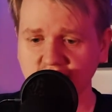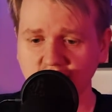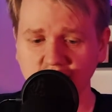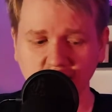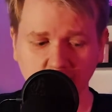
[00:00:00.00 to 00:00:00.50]

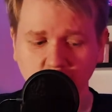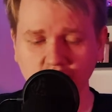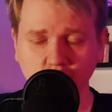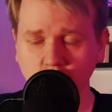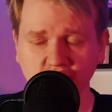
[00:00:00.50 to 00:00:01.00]
I
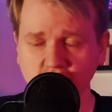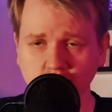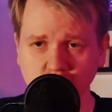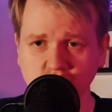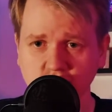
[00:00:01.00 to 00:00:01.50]
of
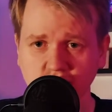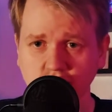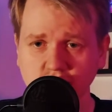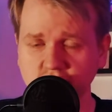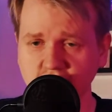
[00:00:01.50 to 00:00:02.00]
course thought